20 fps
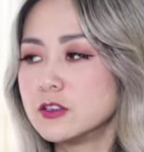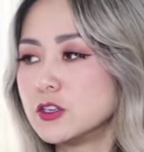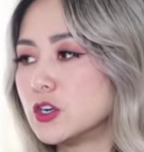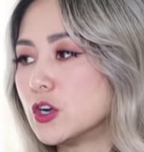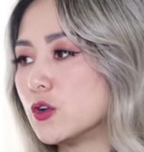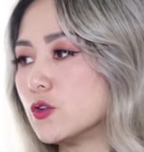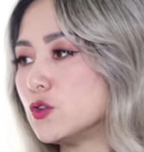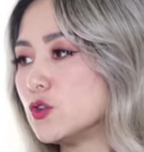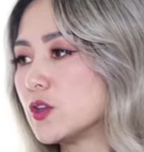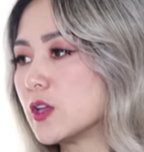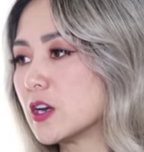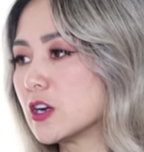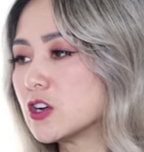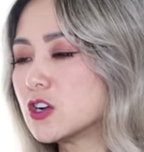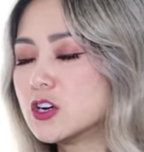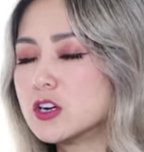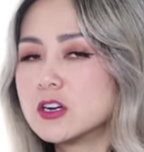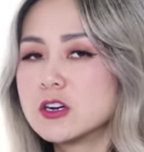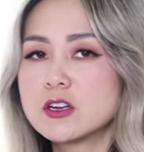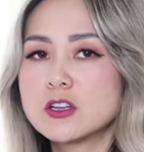You know, you can
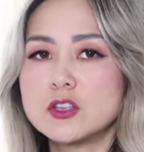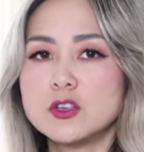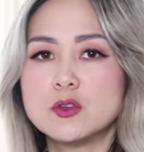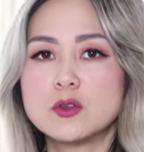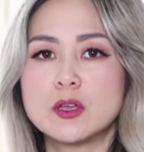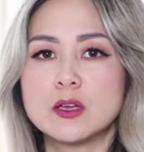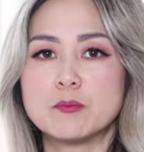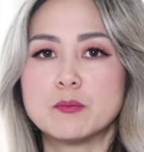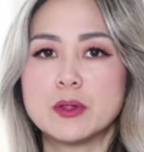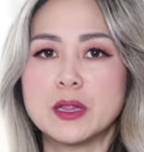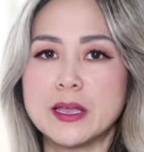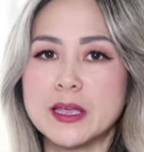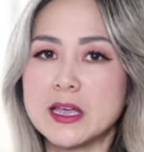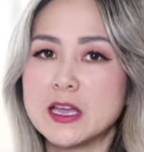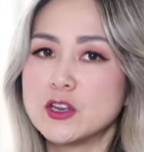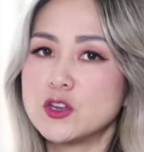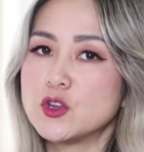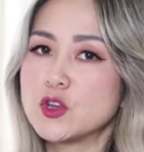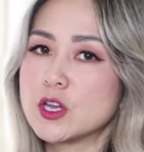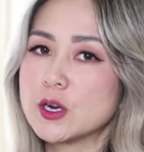cook, you can
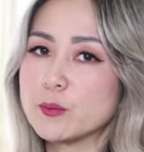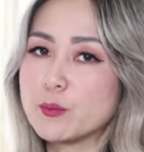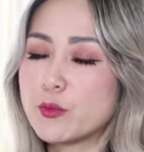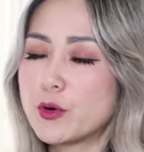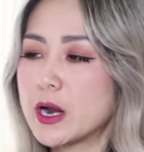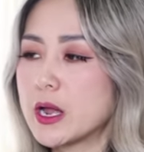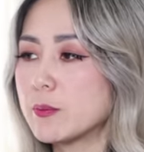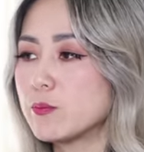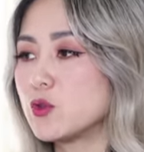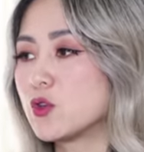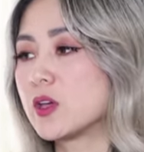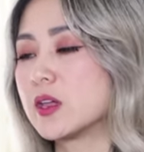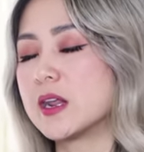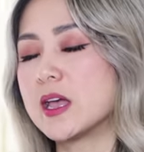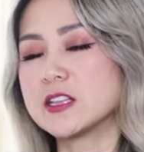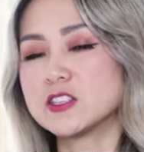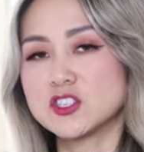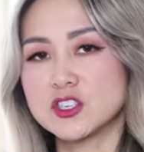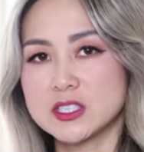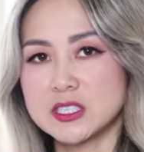plan, you can prep, you can
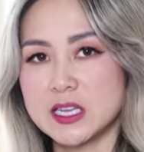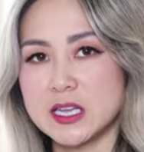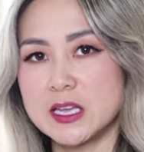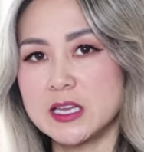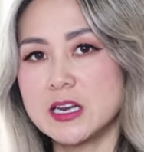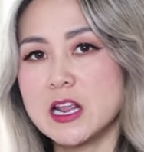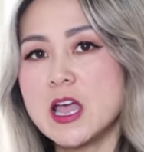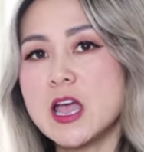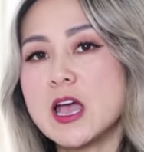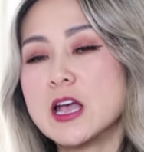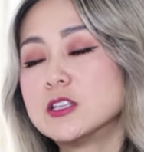entertain,